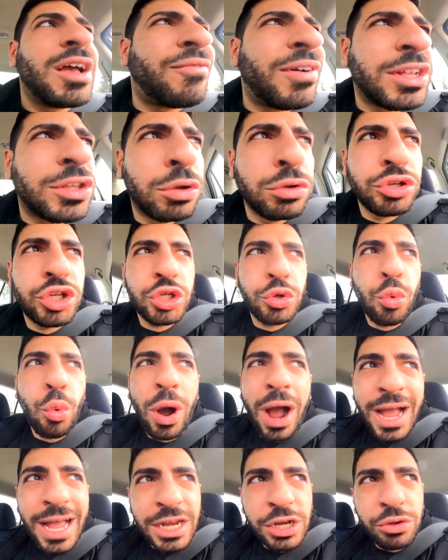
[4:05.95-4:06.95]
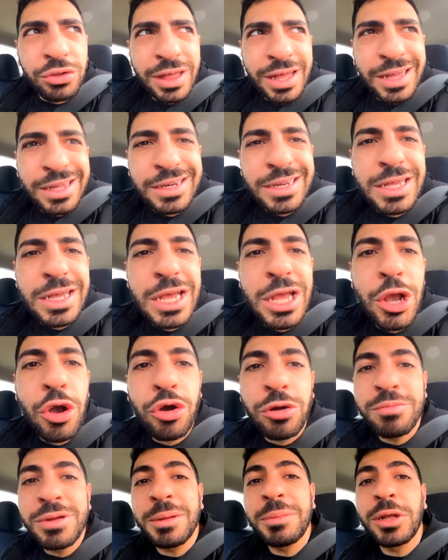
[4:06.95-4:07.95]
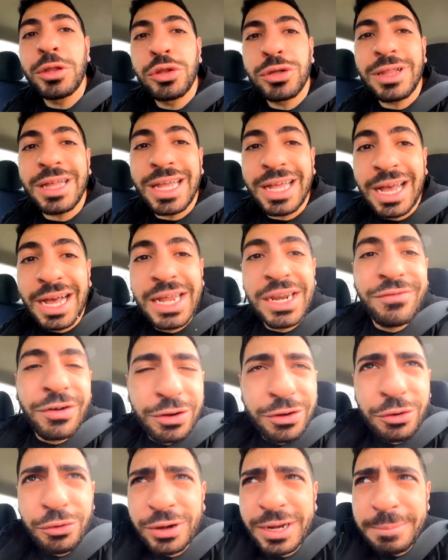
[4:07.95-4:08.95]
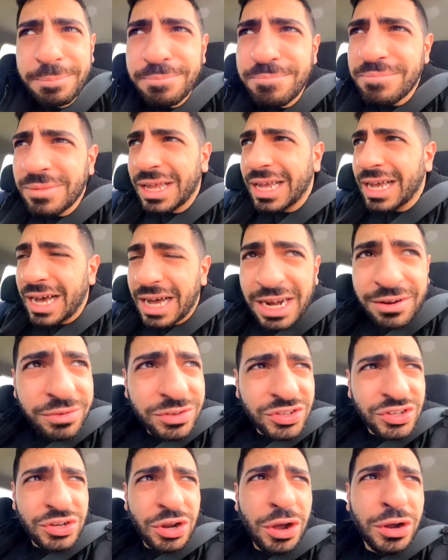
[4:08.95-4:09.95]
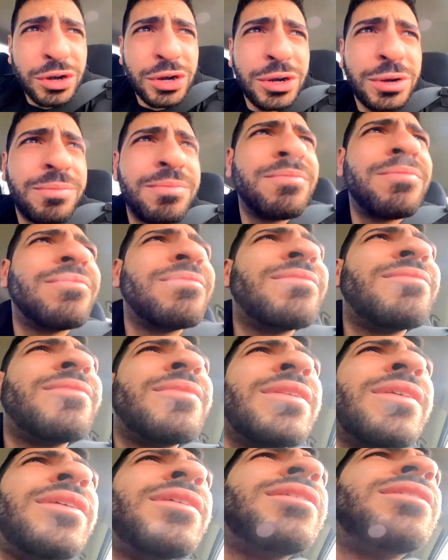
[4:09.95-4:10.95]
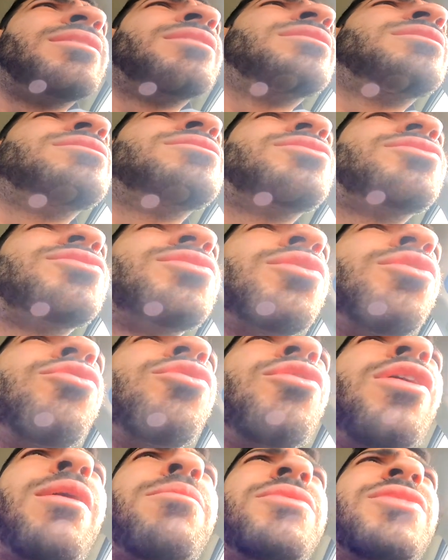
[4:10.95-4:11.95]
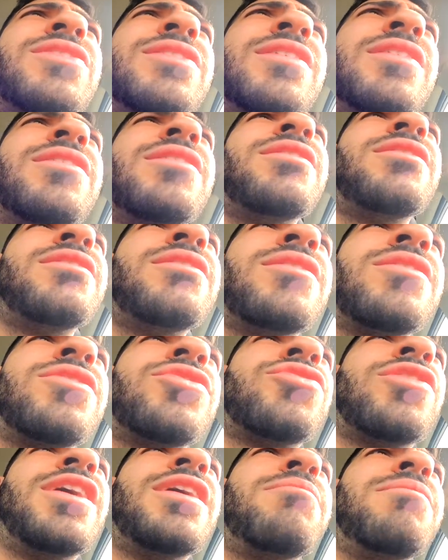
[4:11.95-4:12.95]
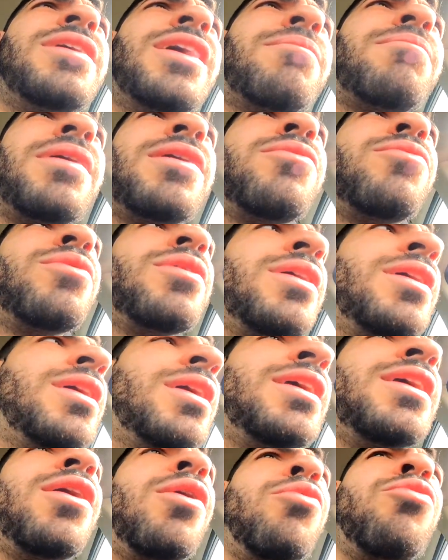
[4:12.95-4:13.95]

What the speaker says: if I told you why I knew that, it would make me look like kind of a creep and kind of a stalker. So I'm just gonna try and make my way